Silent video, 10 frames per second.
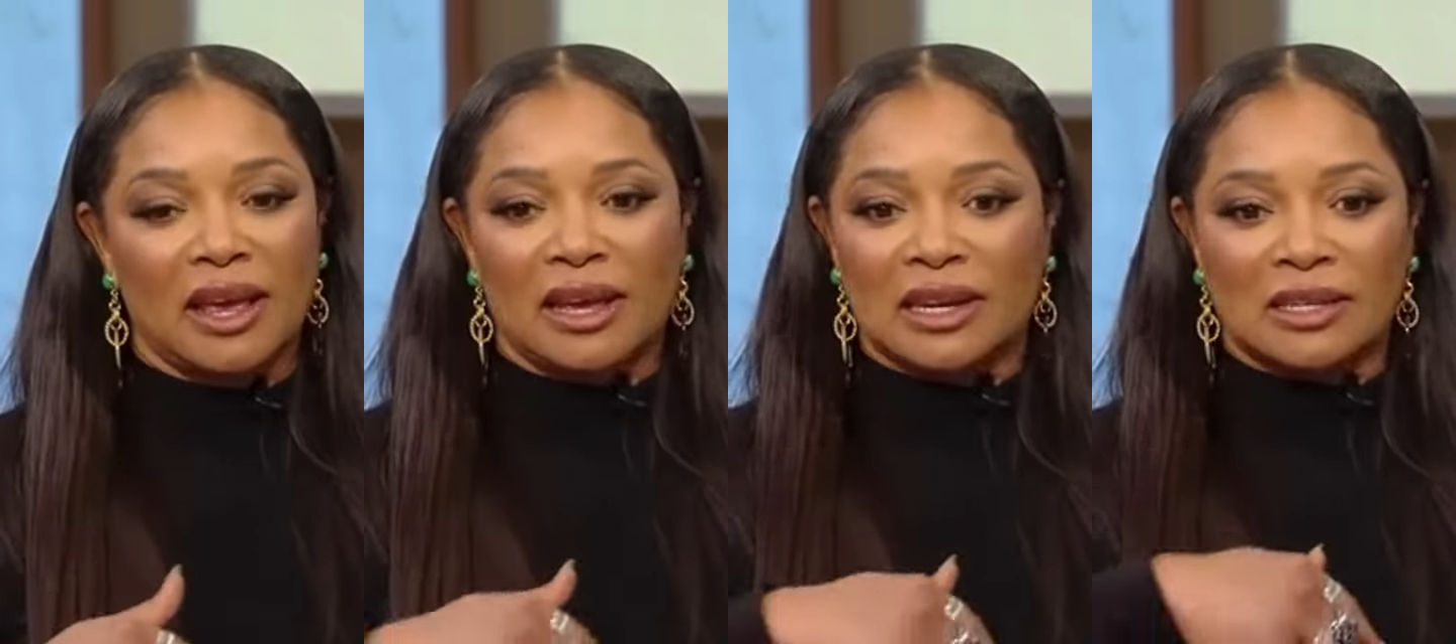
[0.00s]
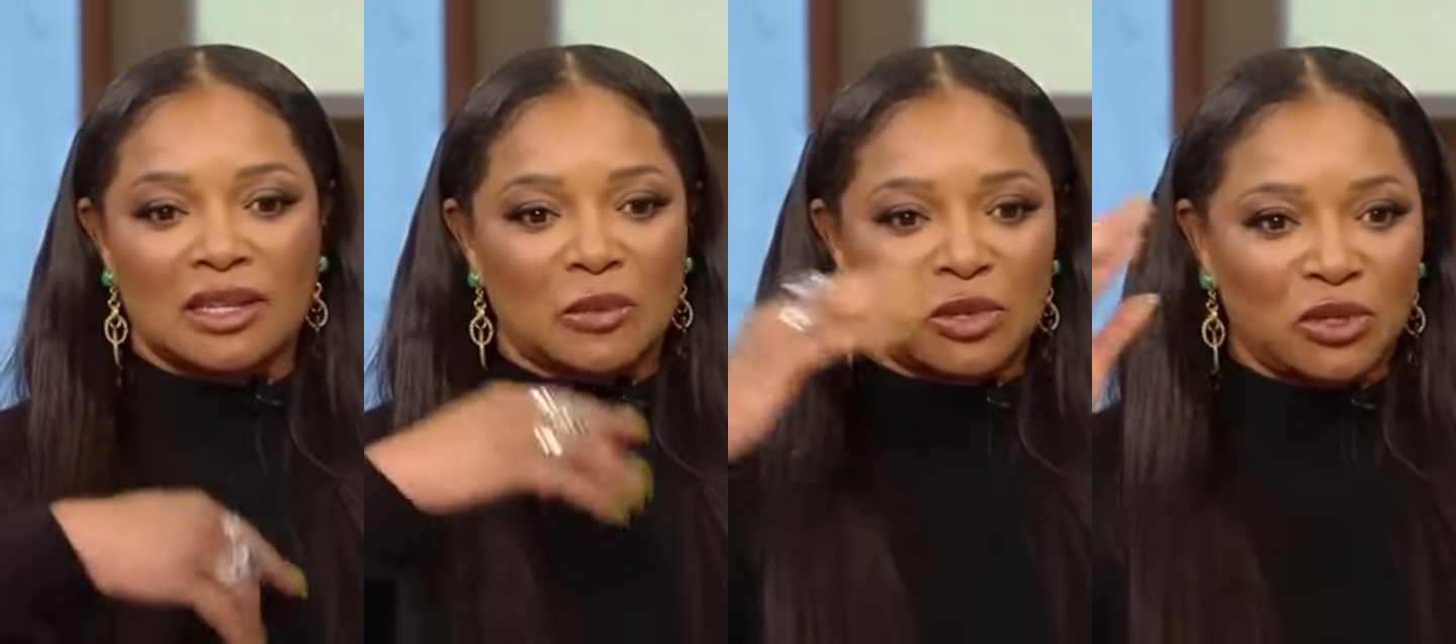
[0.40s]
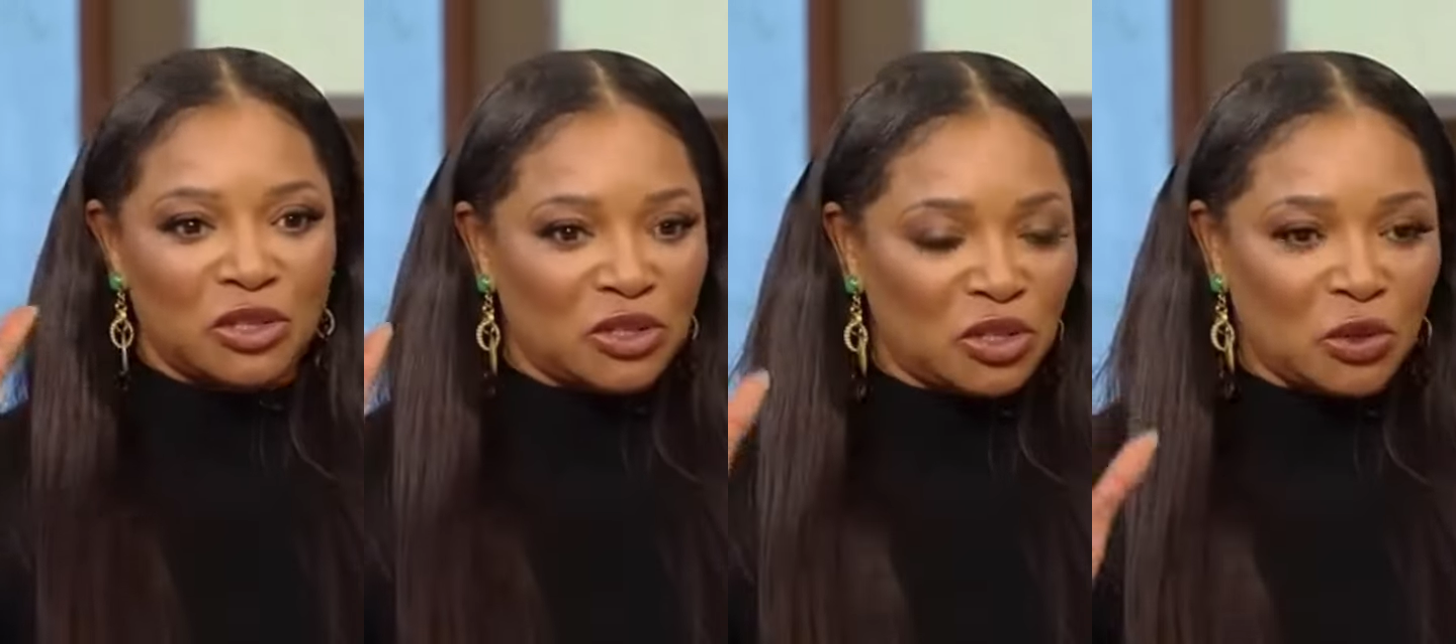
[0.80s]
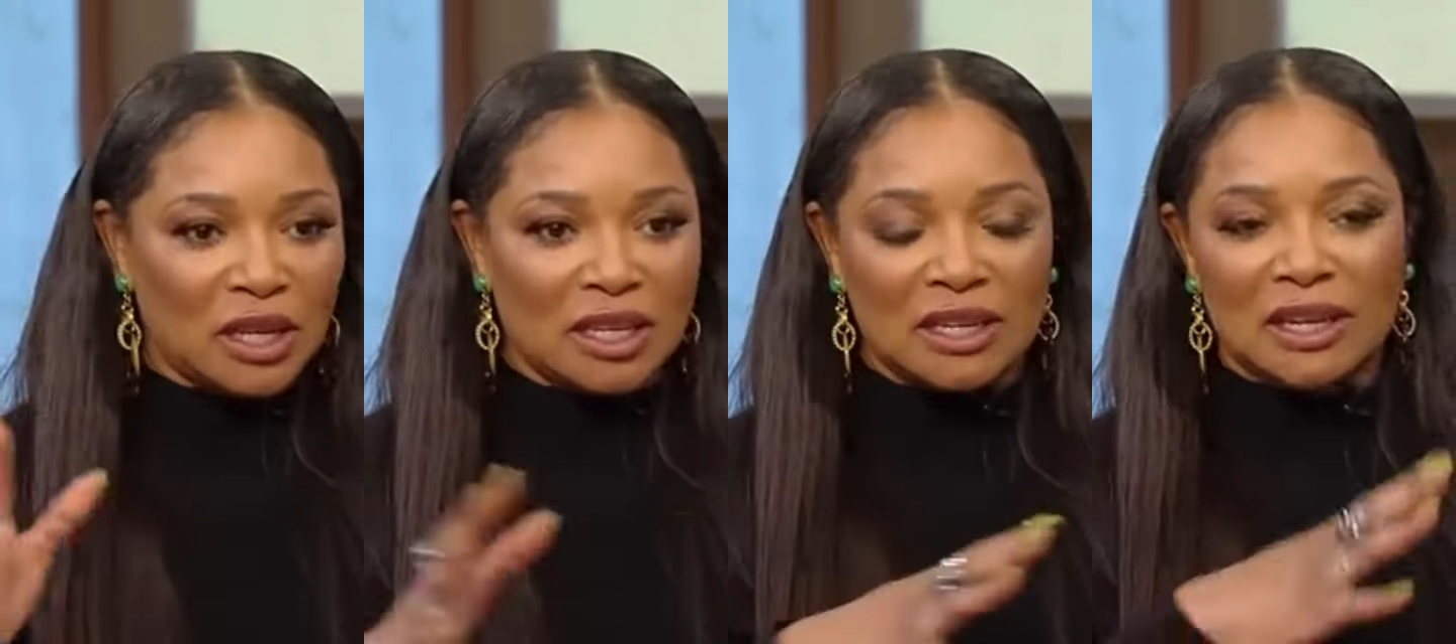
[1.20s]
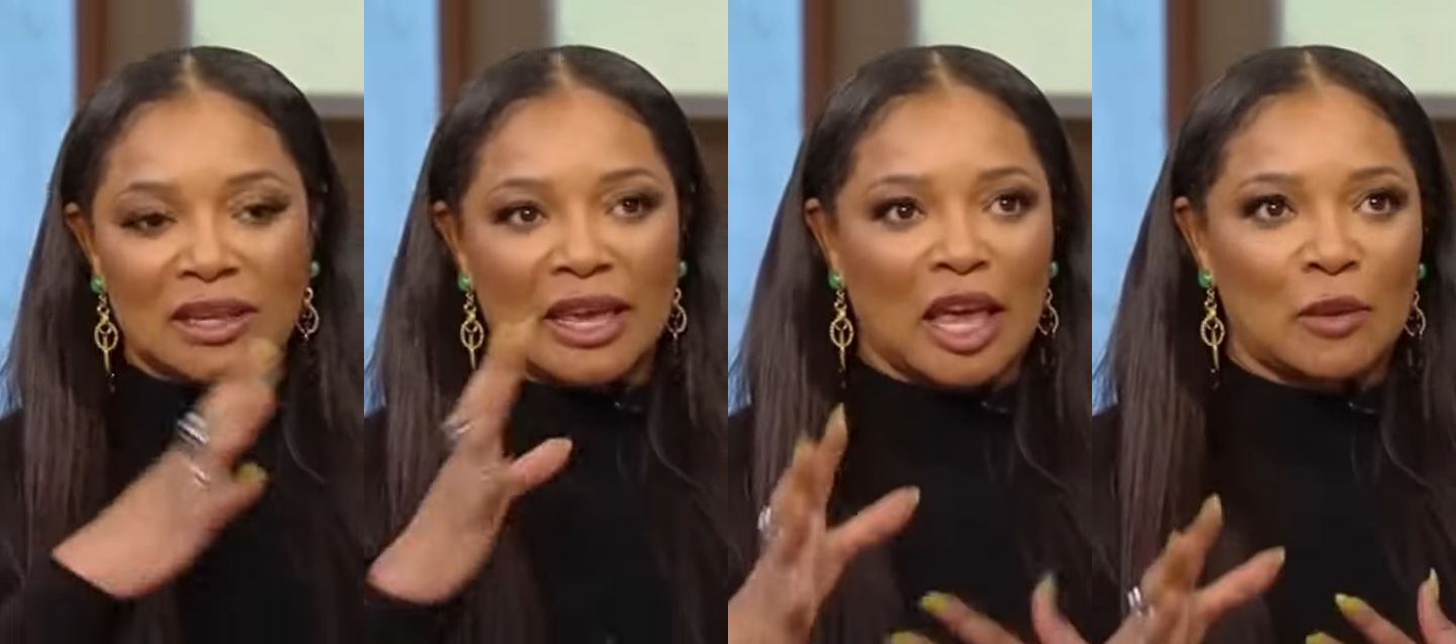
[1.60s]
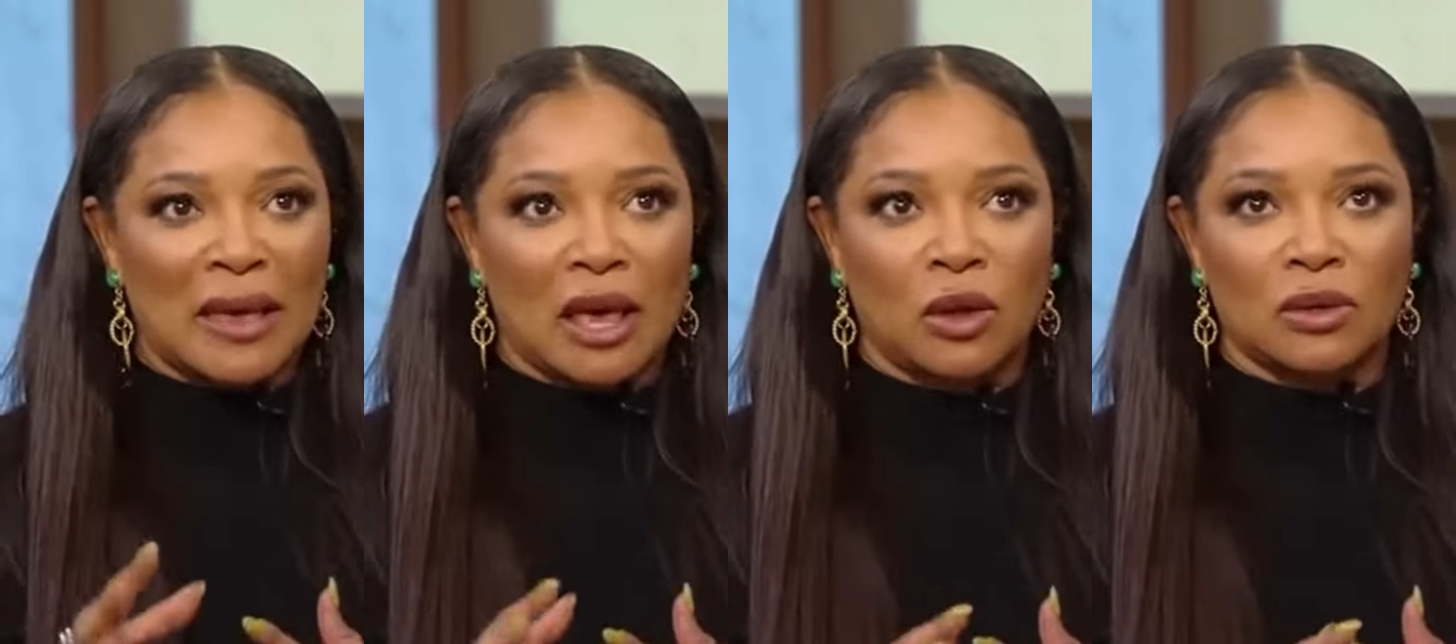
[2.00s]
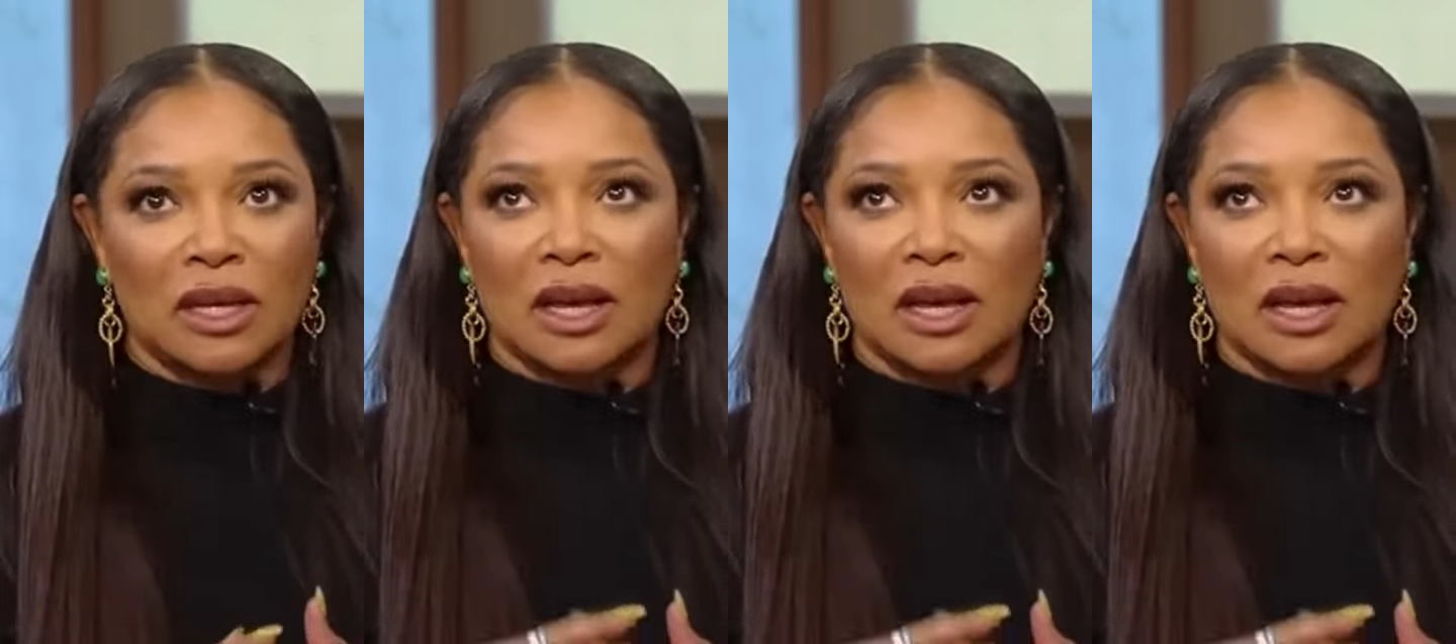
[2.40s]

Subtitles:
And I stumbled to the toilet, nothing came out.